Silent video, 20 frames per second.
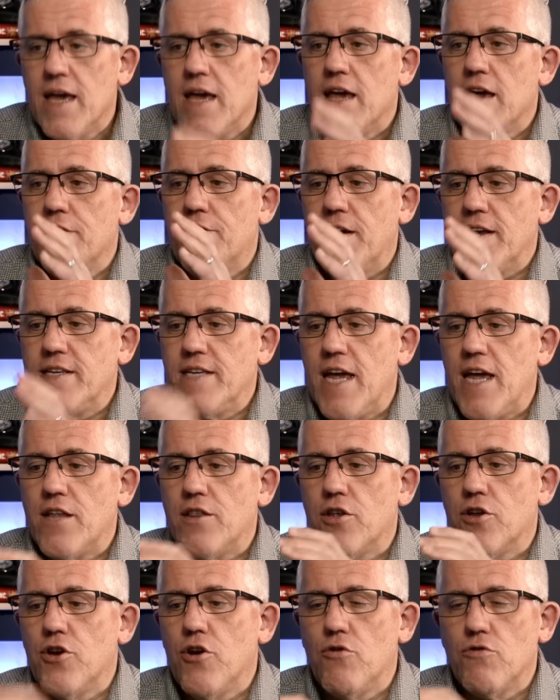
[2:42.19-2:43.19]
If I
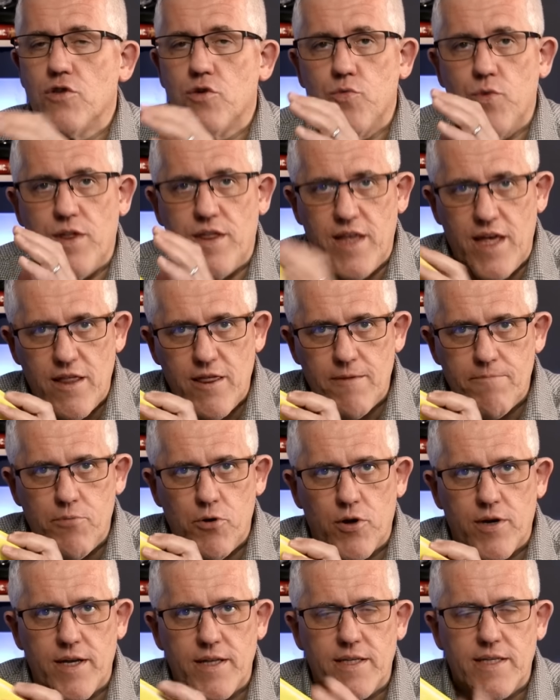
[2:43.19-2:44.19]
take the notes within the
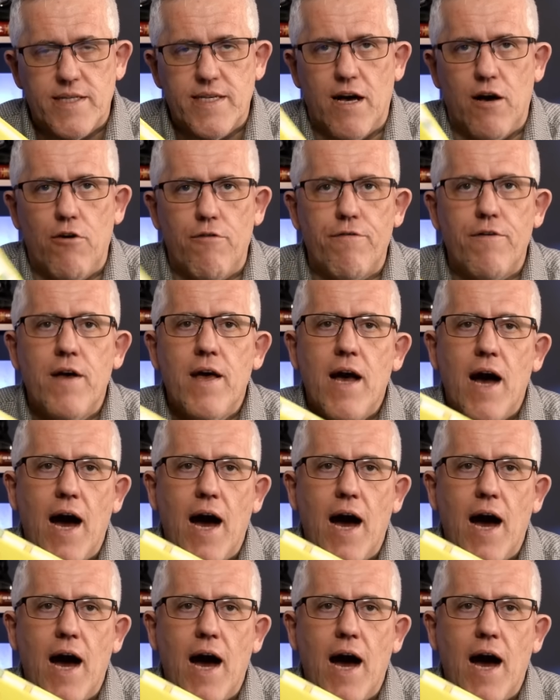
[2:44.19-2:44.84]
book itself,